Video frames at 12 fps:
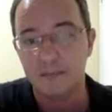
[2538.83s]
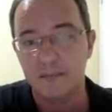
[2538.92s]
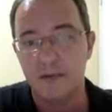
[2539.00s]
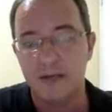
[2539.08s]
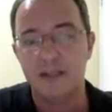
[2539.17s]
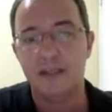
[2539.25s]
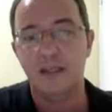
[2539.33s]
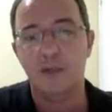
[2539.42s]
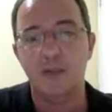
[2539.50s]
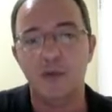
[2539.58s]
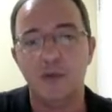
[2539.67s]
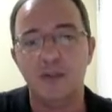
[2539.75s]
right?
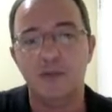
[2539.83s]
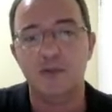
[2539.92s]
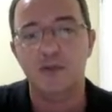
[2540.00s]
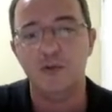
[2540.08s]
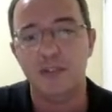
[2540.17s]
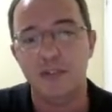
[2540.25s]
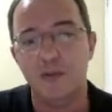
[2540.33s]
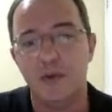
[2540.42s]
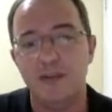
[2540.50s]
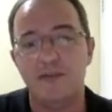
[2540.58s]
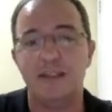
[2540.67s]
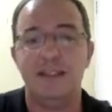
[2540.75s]
We want to use
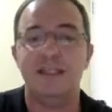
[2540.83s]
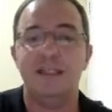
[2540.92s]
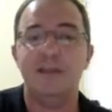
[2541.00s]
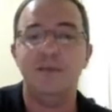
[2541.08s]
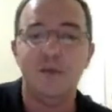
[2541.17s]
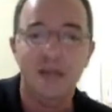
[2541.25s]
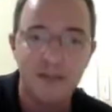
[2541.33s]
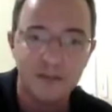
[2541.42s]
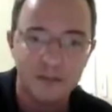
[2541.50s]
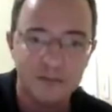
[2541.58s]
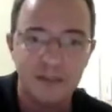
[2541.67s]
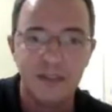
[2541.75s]
D-Wave as a
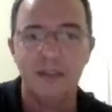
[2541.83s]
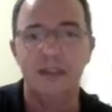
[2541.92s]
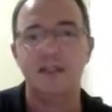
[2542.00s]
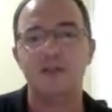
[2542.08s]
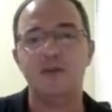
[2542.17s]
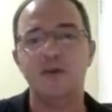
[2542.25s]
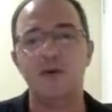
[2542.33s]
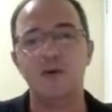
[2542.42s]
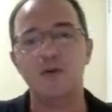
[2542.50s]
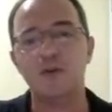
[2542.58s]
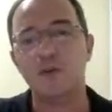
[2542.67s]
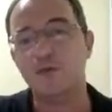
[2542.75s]
simulator.
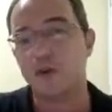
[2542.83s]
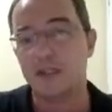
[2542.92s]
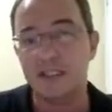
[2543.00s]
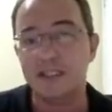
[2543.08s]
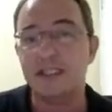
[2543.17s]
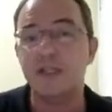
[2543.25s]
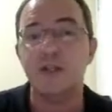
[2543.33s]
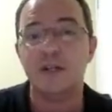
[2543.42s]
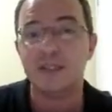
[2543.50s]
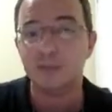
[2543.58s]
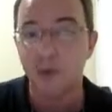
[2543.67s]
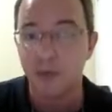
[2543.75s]
So for us, this is not
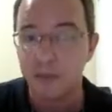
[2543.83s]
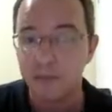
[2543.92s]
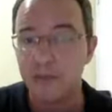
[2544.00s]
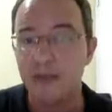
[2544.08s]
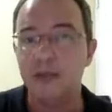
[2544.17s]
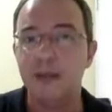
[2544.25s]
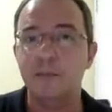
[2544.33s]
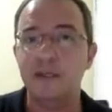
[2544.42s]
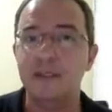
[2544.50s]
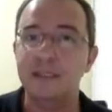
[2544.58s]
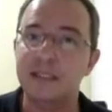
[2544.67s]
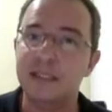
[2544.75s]
a problem, but
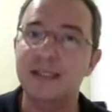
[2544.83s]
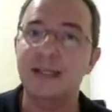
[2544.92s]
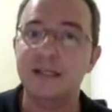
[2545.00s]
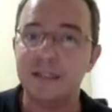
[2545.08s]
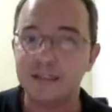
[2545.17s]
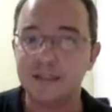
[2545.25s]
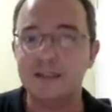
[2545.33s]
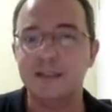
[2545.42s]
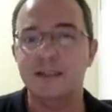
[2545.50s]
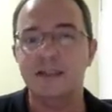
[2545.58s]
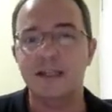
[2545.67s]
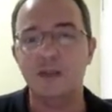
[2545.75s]
this is an alert
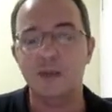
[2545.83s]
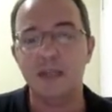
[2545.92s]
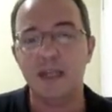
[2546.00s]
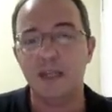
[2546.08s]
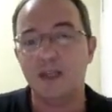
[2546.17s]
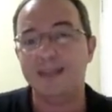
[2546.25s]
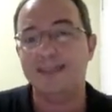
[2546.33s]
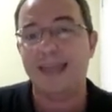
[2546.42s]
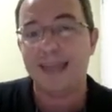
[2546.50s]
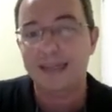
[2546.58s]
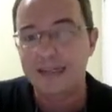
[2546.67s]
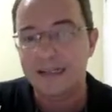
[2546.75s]
that we cannot
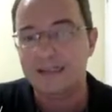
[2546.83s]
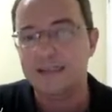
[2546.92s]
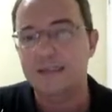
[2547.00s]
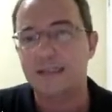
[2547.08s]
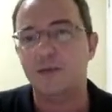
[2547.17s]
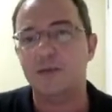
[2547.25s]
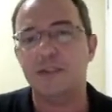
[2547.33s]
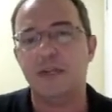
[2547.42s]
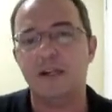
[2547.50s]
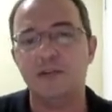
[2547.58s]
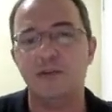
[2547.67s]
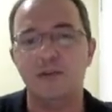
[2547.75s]
take this
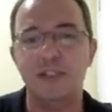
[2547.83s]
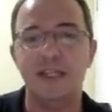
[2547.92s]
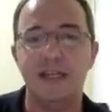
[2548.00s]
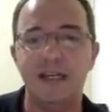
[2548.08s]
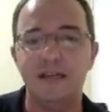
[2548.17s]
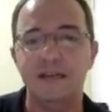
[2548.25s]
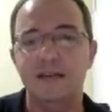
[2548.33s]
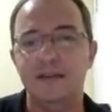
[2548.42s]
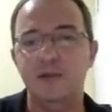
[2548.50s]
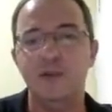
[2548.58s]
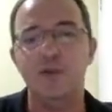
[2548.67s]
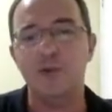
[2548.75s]
result to
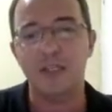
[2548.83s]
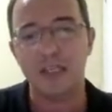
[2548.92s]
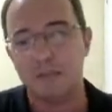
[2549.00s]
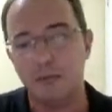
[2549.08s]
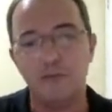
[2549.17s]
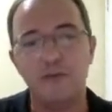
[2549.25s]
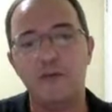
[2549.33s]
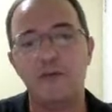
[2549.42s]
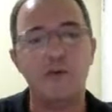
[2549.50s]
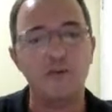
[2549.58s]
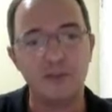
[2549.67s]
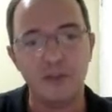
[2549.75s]
use as a proof of
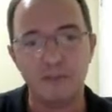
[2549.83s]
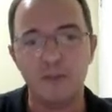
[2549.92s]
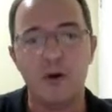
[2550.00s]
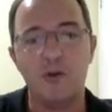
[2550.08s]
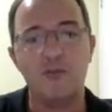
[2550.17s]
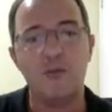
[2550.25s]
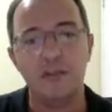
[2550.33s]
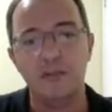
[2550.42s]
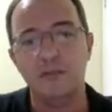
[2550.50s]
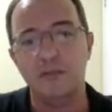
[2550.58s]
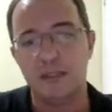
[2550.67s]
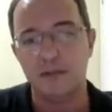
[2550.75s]
concept of
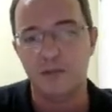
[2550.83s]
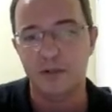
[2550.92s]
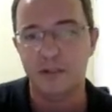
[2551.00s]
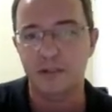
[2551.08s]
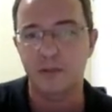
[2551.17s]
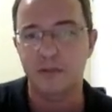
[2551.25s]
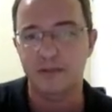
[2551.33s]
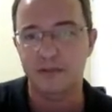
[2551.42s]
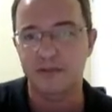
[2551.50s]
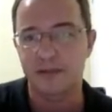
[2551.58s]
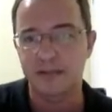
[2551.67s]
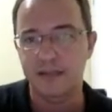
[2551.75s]
quantumness for the D-Wave
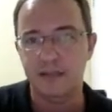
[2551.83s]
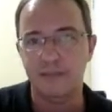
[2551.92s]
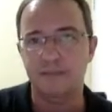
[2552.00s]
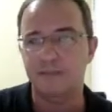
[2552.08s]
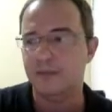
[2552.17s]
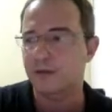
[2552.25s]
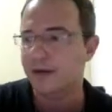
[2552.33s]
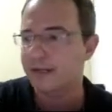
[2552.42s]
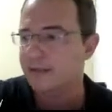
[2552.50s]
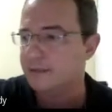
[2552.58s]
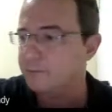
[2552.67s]
device, right?